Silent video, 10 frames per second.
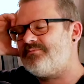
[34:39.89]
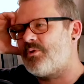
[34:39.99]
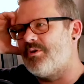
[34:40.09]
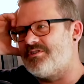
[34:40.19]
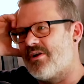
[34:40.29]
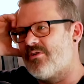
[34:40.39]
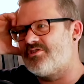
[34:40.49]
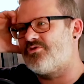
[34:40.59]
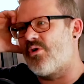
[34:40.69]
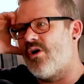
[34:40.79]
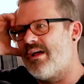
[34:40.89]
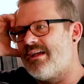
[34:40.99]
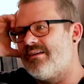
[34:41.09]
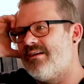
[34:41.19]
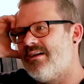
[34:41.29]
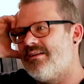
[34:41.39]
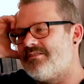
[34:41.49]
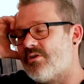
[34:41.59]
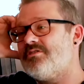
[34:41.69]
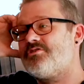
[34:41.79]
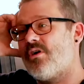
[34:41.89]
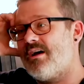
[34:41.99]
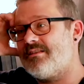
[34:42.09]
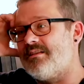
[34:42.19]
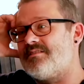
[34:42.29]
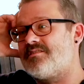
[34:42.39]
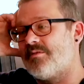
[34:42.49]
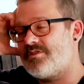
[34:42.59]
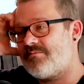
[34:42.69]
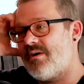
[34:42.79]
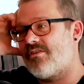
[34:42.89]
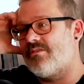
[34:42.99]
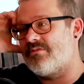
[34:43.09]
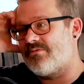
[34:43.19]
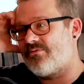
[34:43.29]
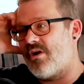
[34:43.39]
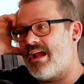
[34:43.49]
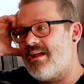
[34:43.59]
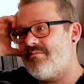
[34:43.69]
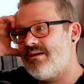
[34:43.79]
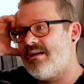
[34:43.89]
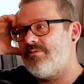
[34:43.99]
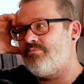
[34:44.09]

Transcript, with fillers: where Darrow's drawing Darrow's drawing the subject matter of the frame